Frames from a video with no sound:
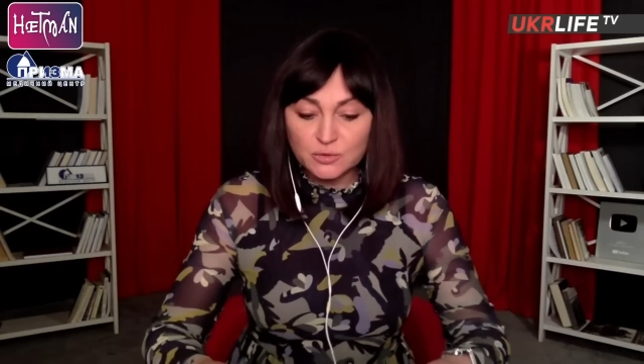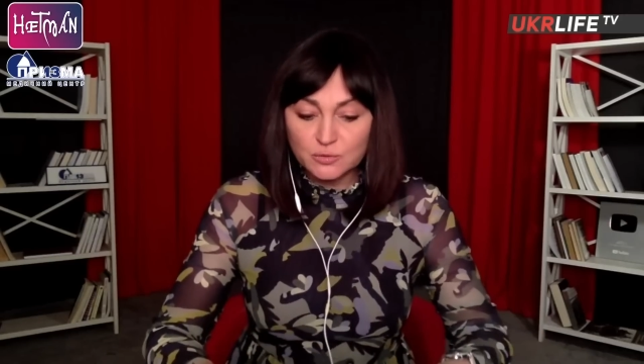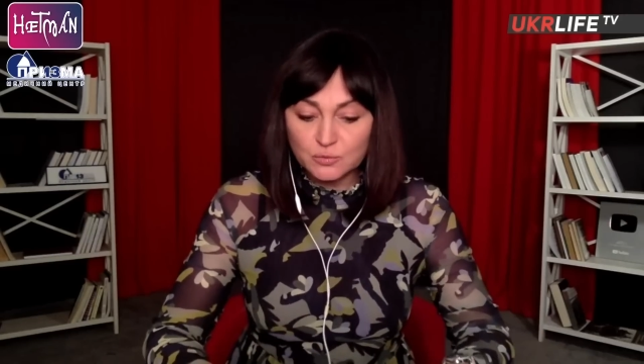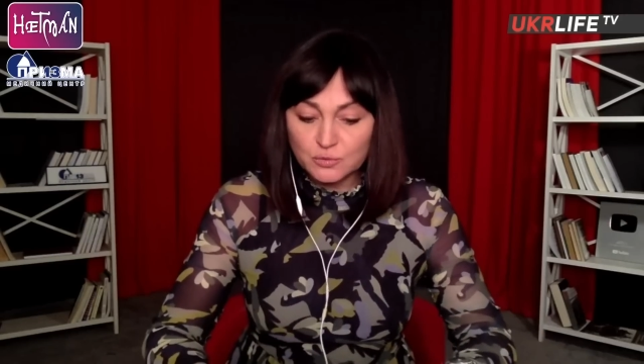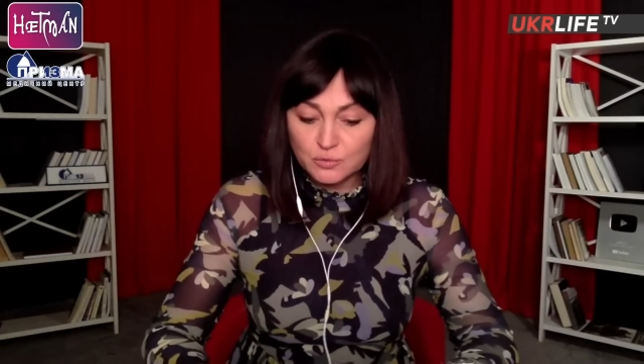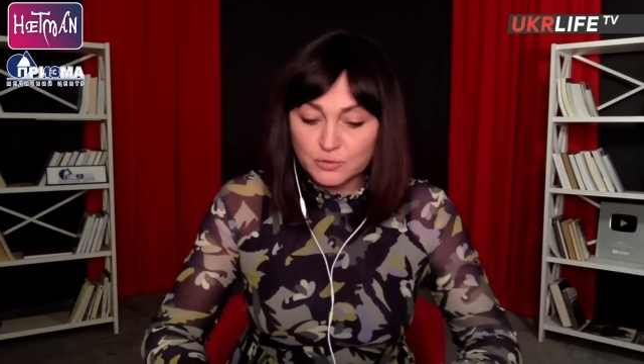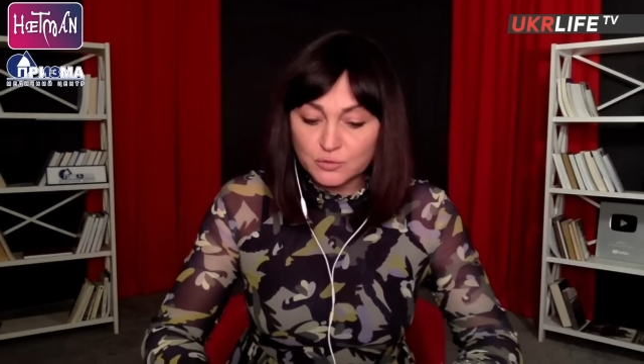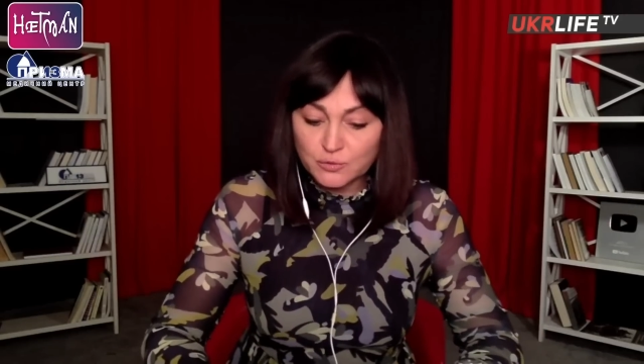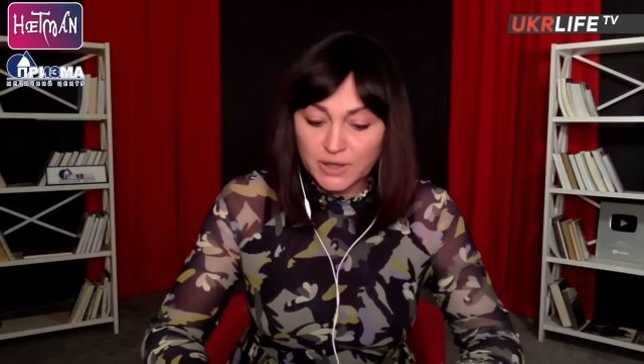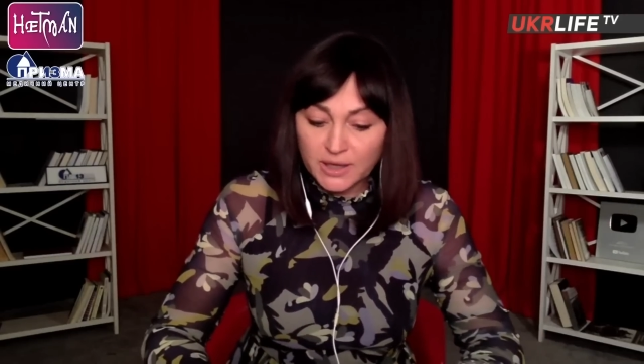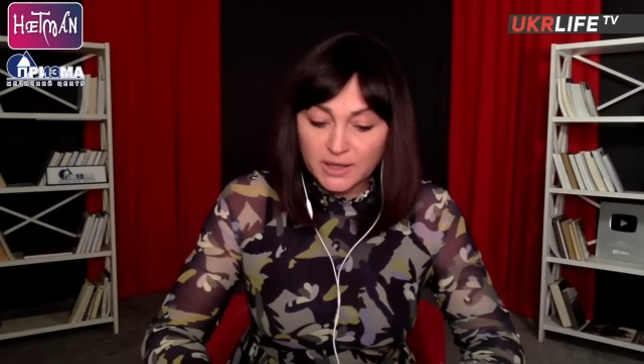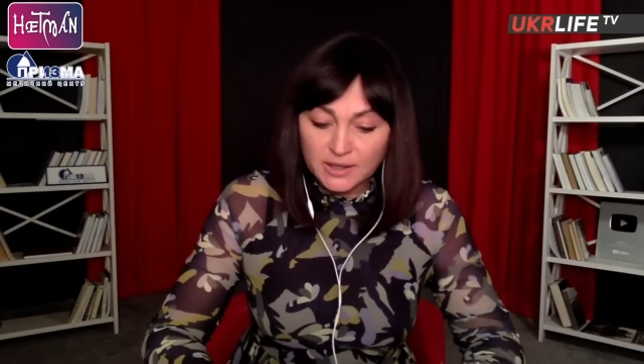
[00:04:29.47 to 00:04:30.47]
2 to
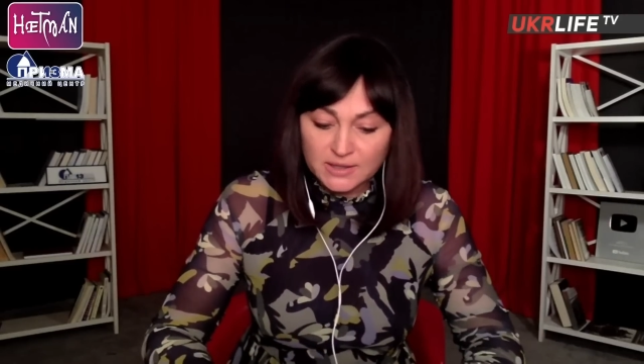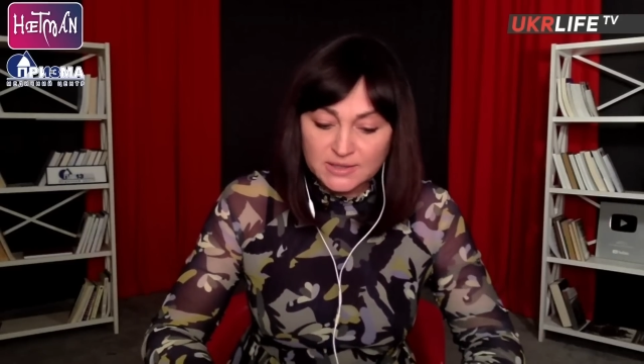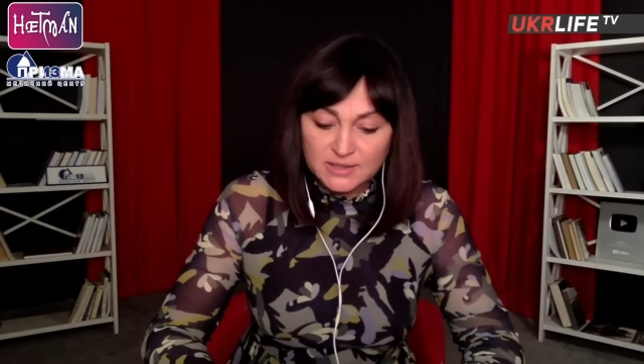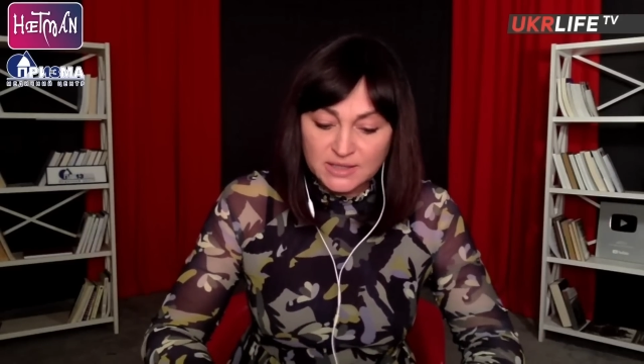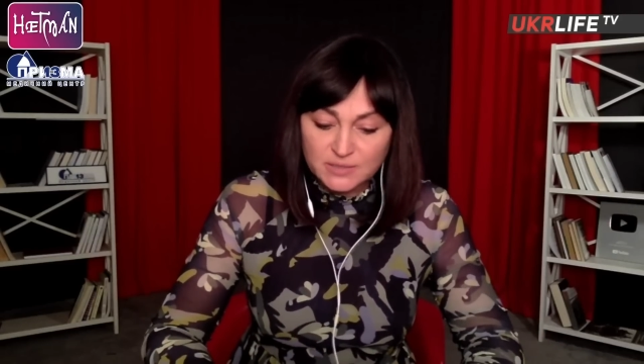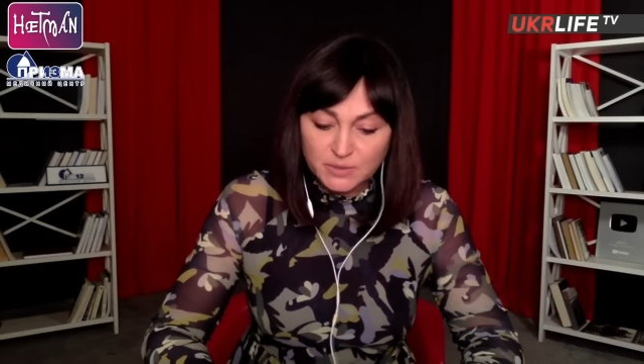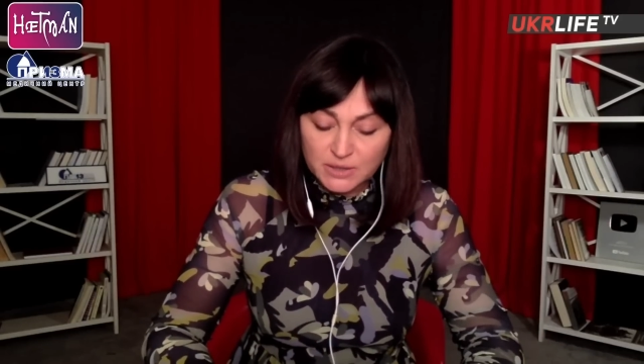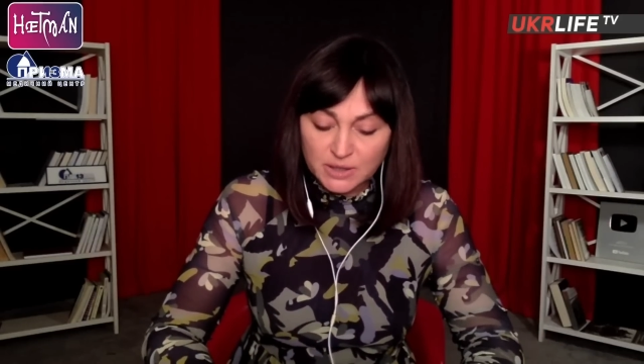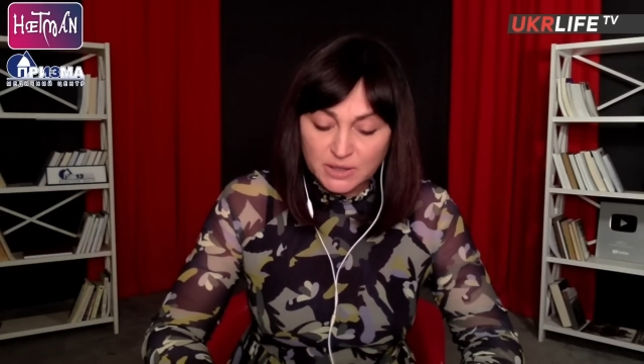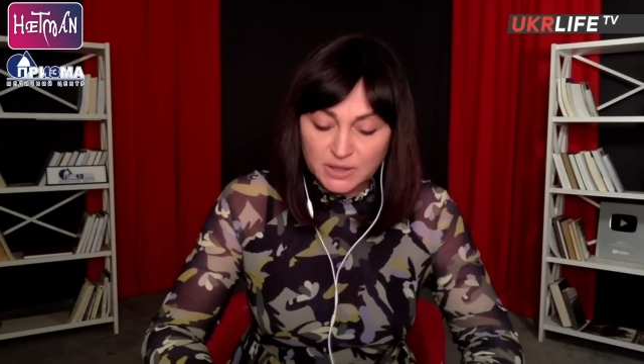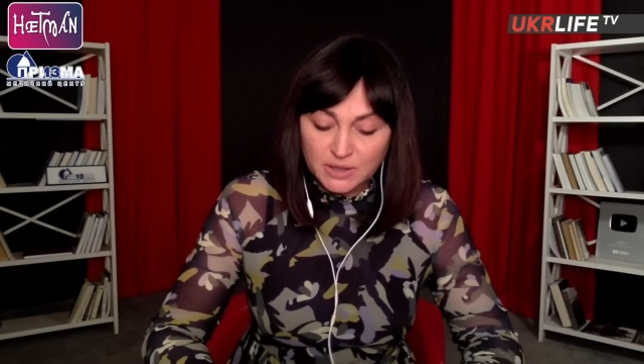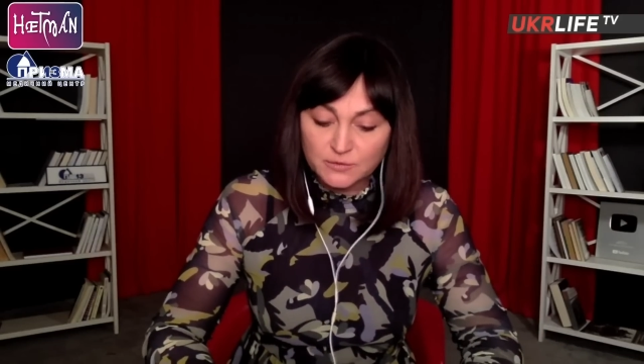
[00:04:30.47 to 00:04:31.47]
Ukraine and thus
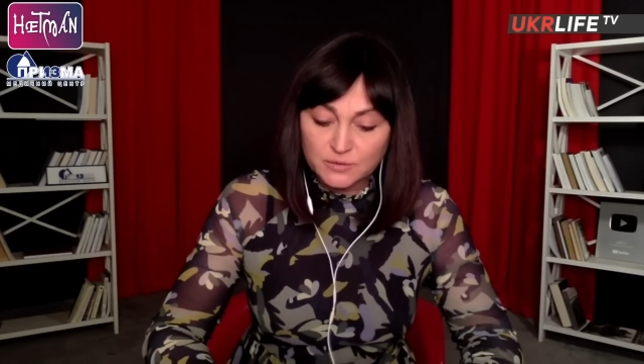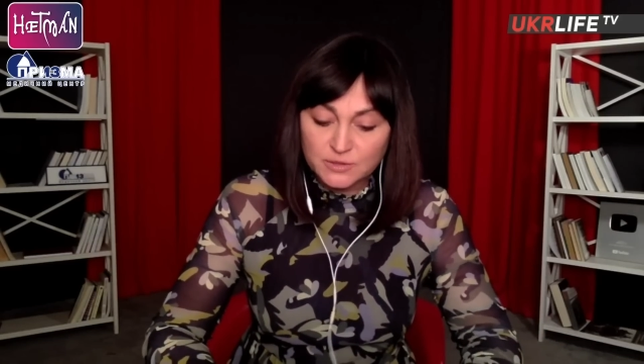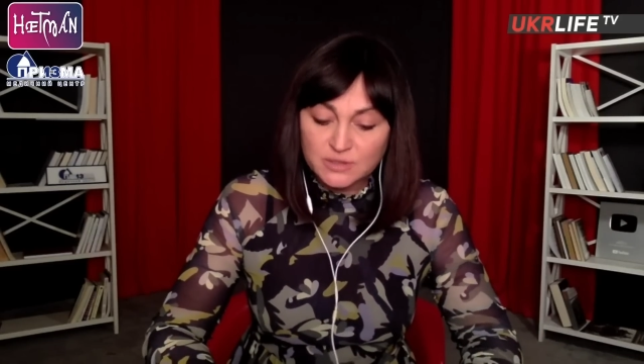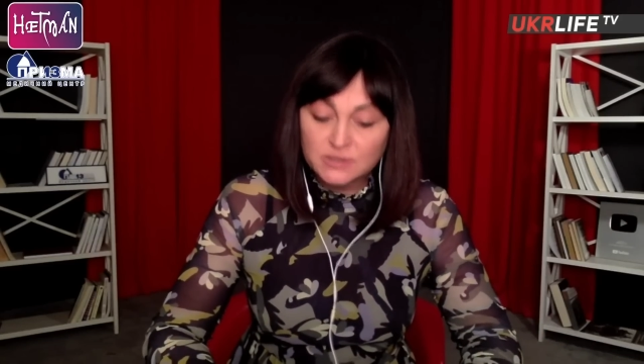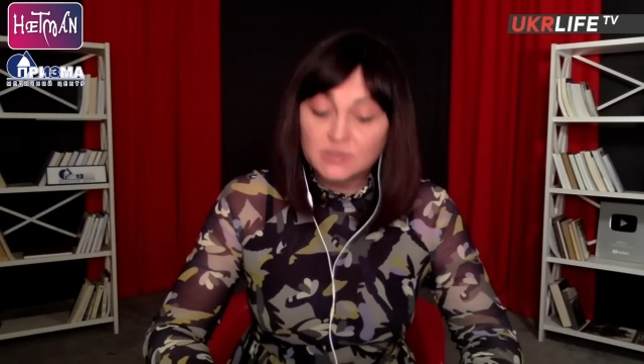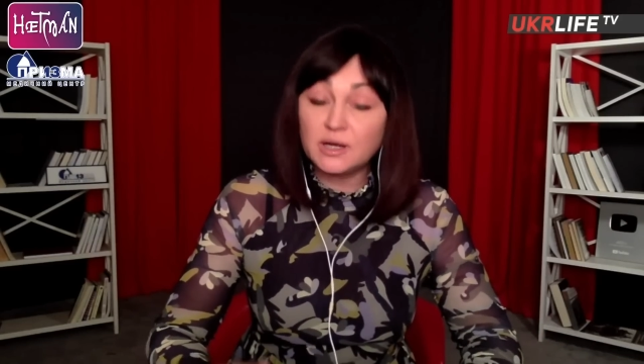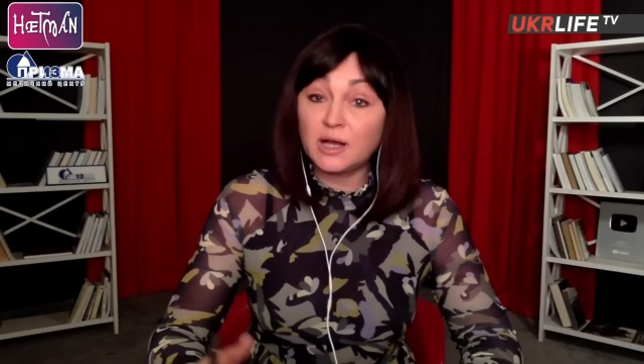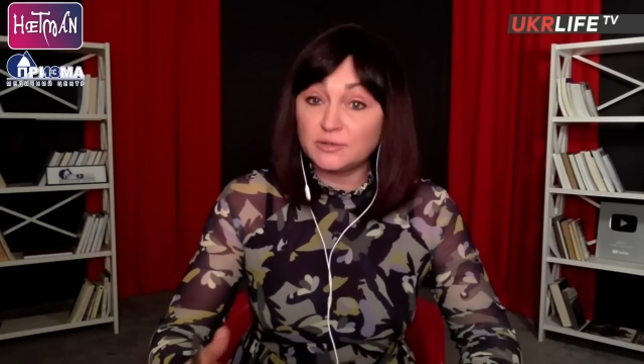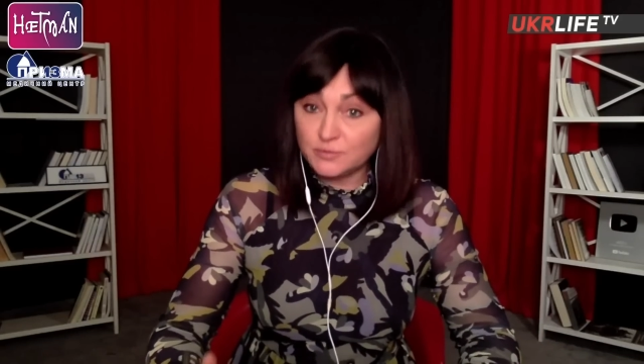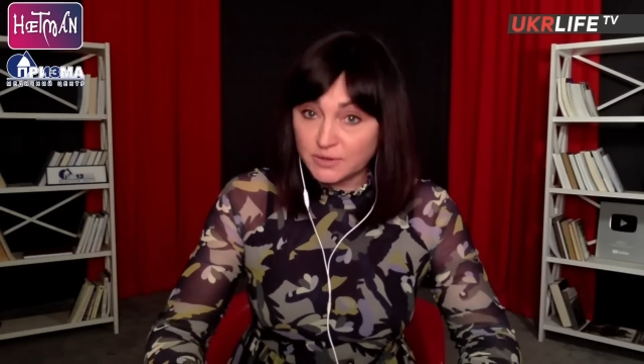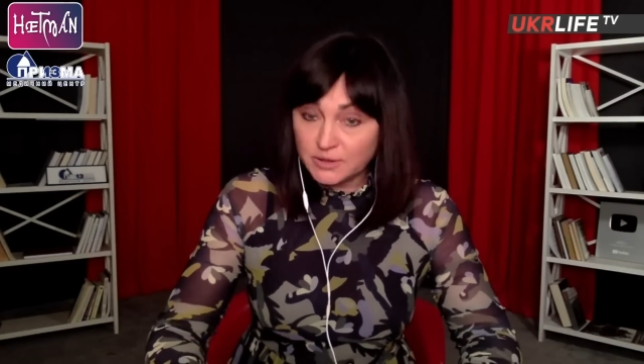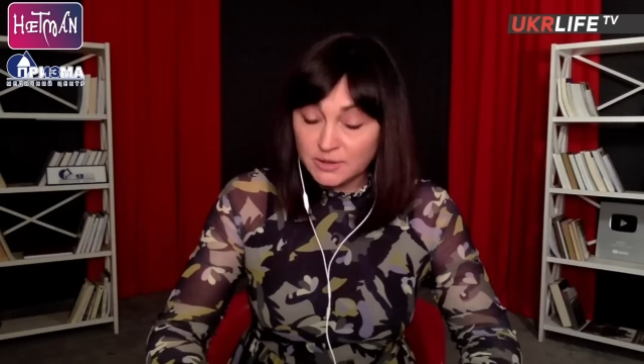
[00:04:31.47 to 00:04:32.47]
becomes the first
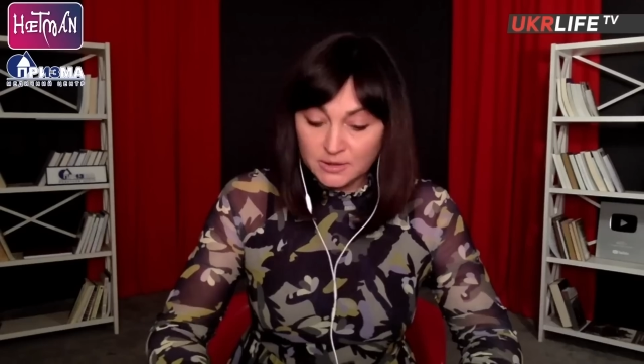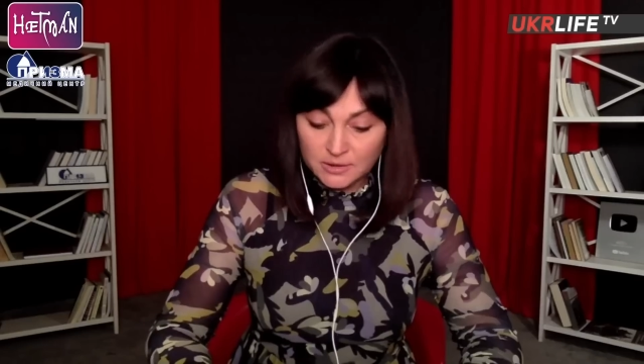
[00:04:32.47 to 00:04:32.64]
country